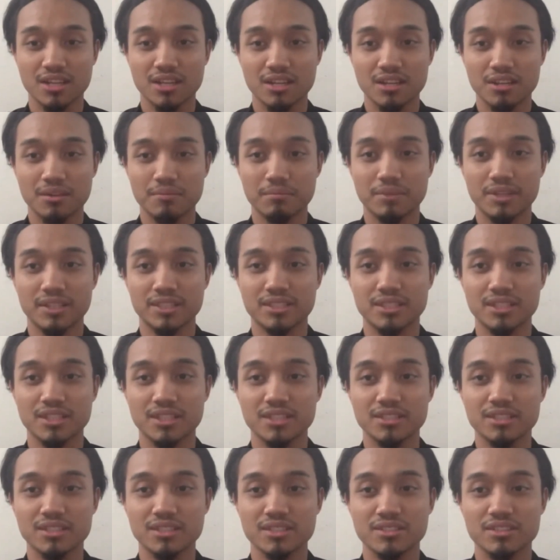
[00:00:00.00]

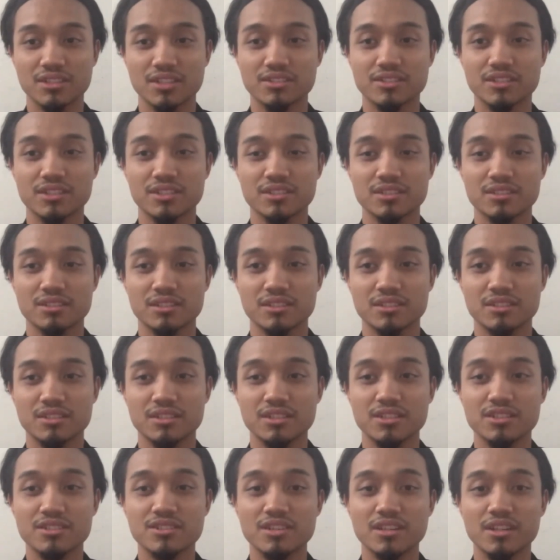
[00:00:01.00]
Places such as
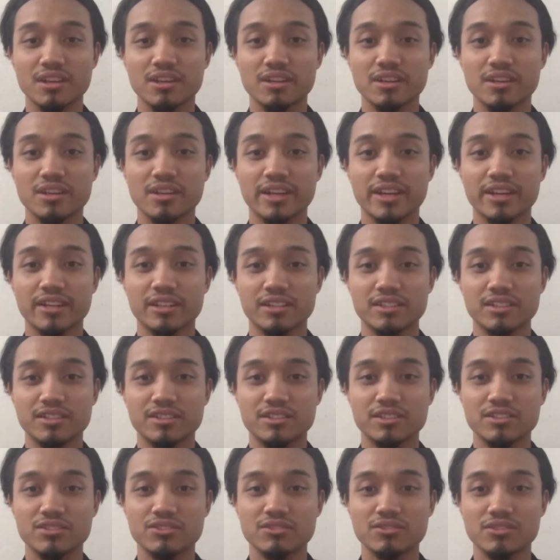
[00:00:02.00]
residential area and
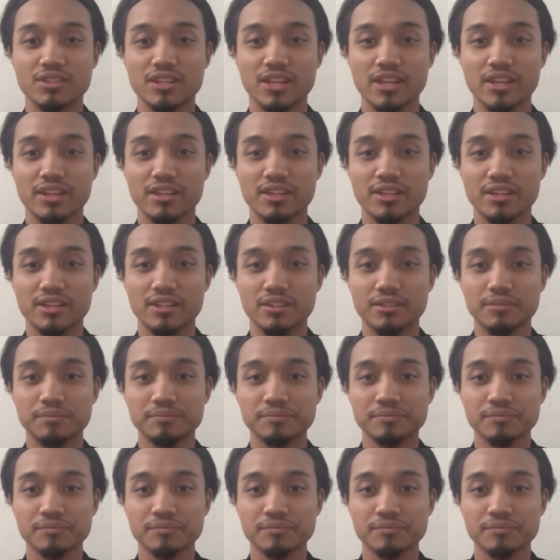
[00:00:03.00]
institutional area